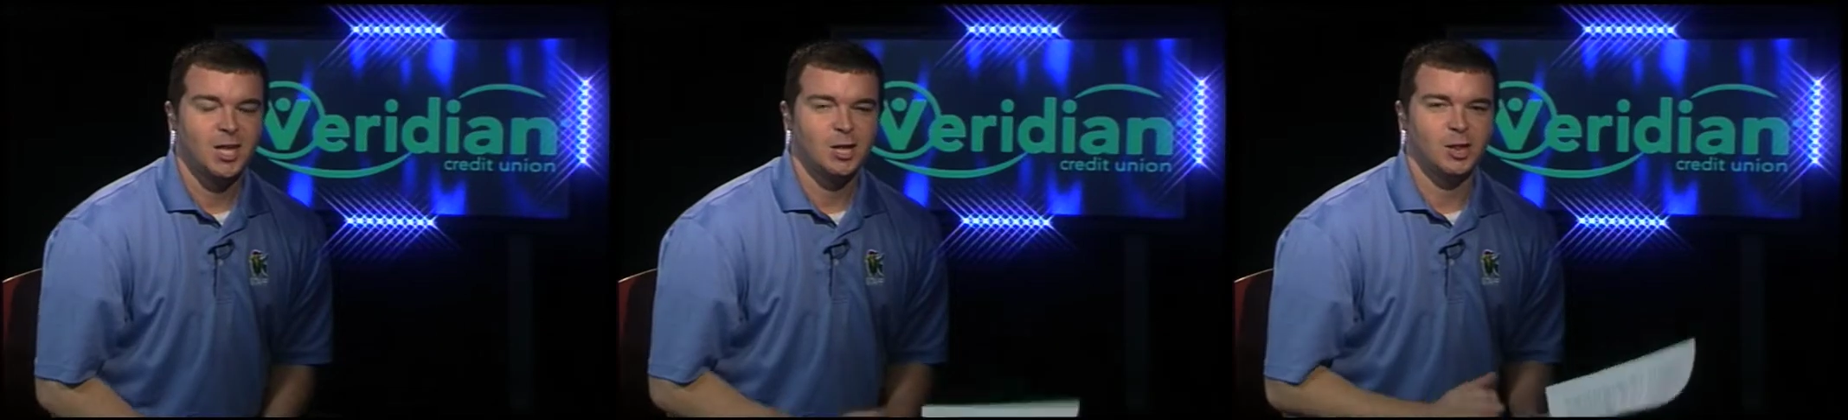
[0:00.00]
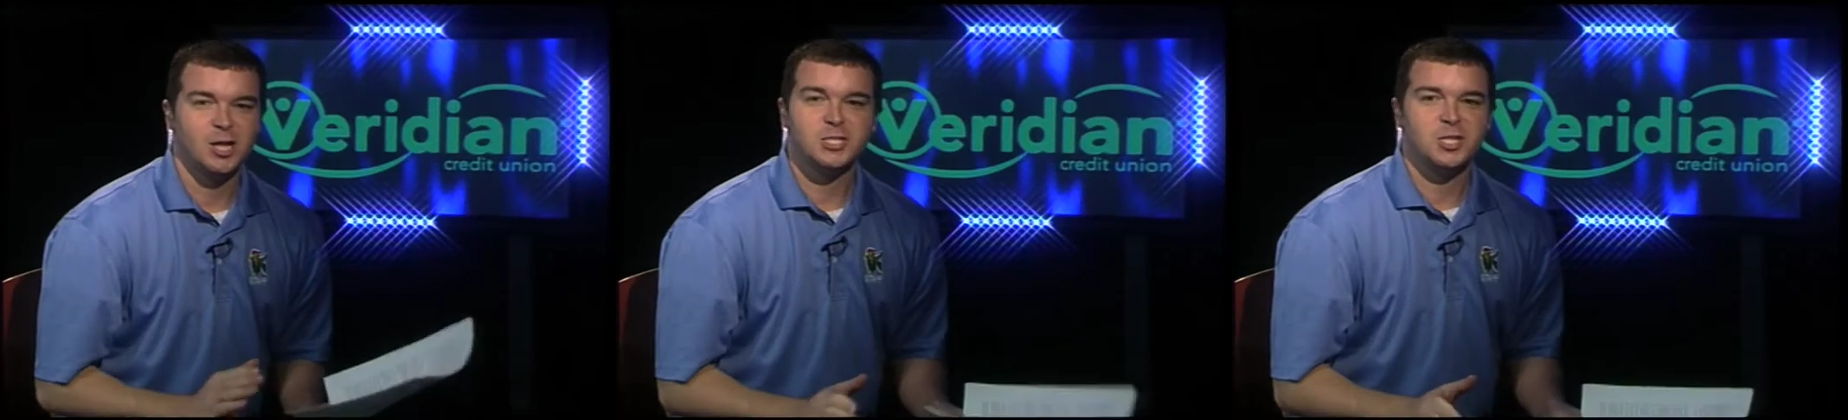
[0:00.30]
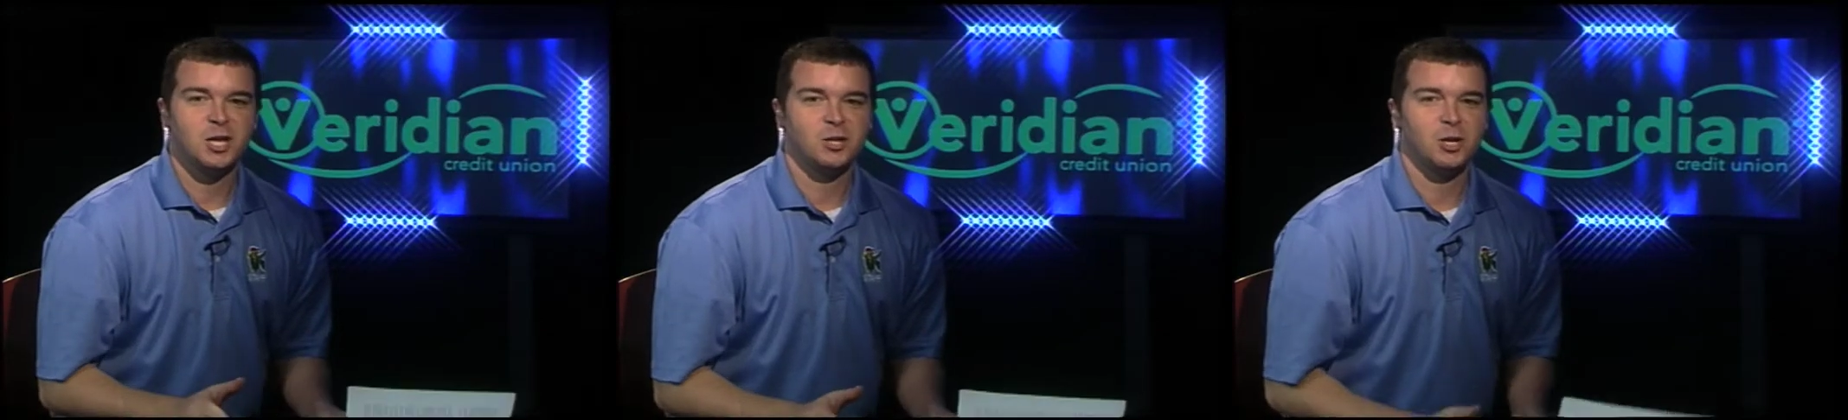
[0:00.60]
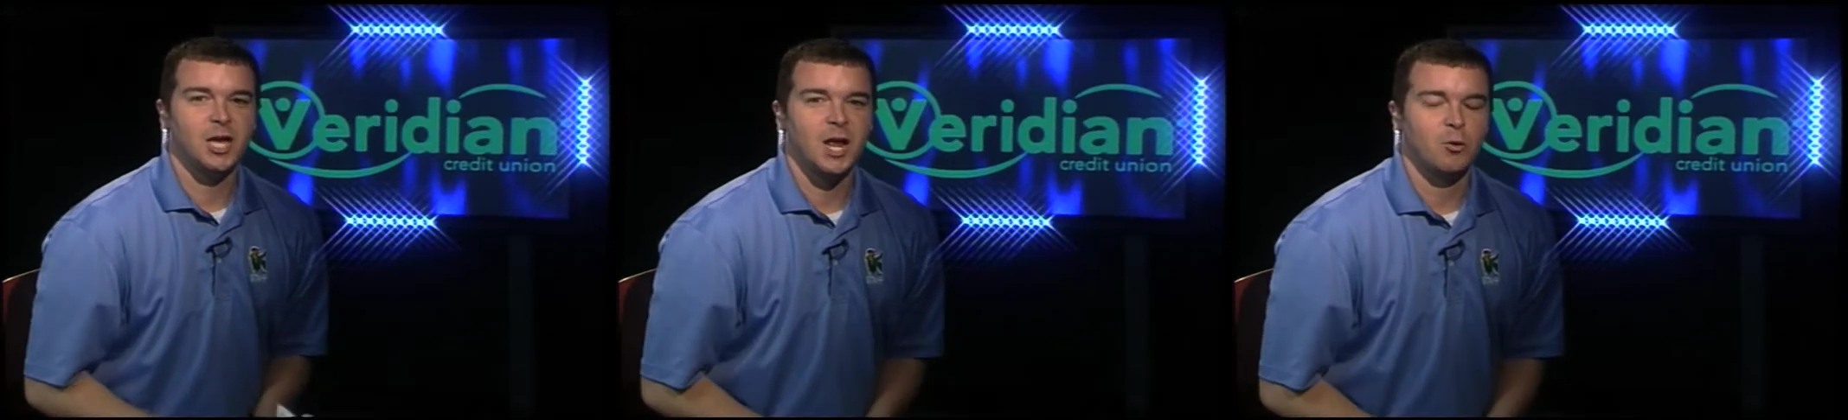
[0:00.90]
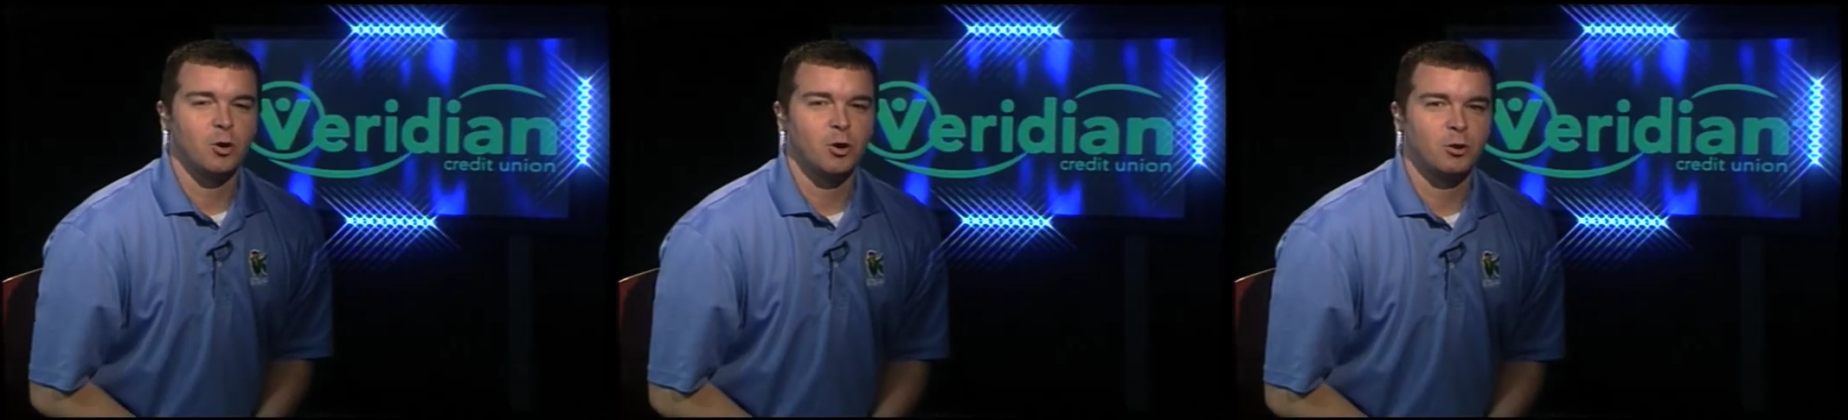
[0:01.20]
Let's take a look at
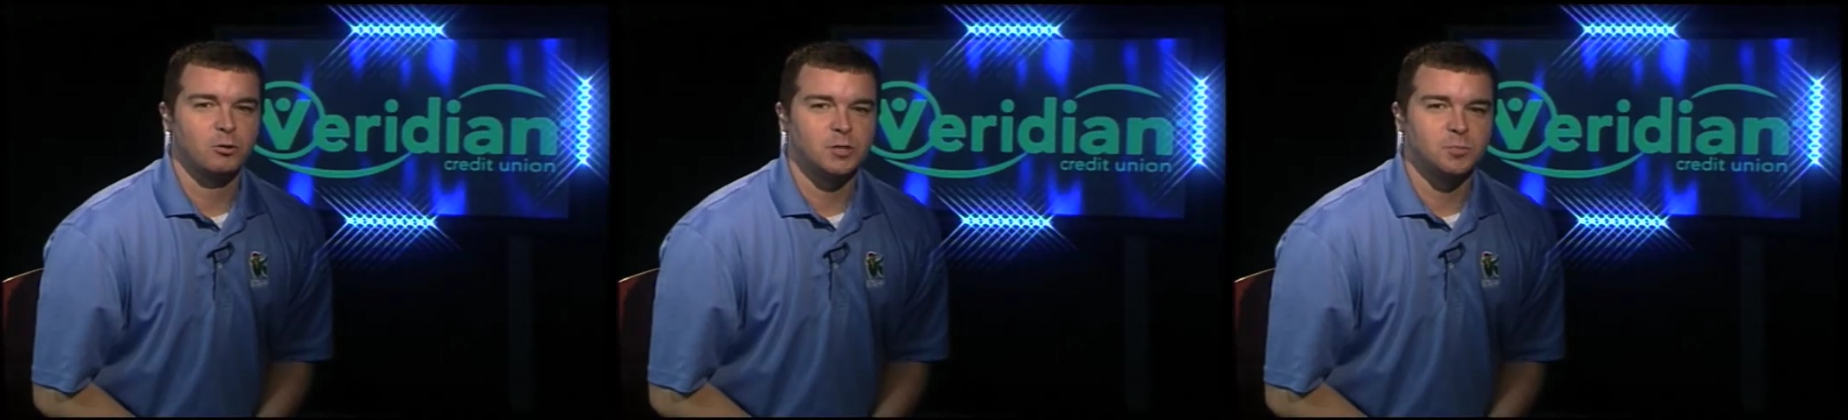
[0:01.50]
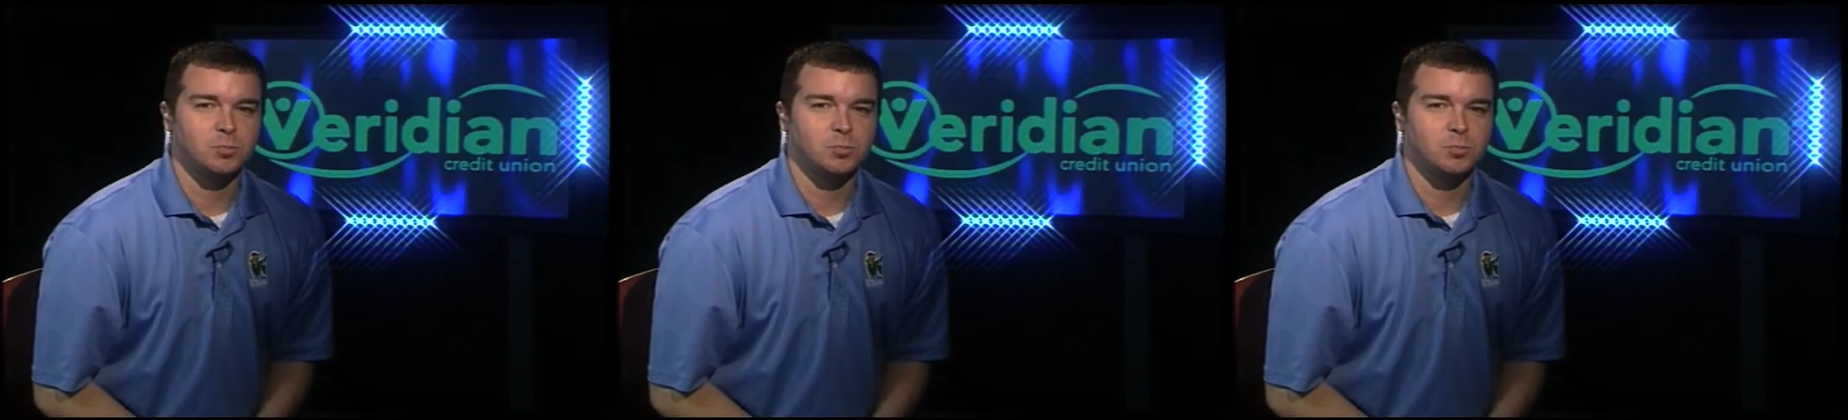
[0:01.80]
our Kernel's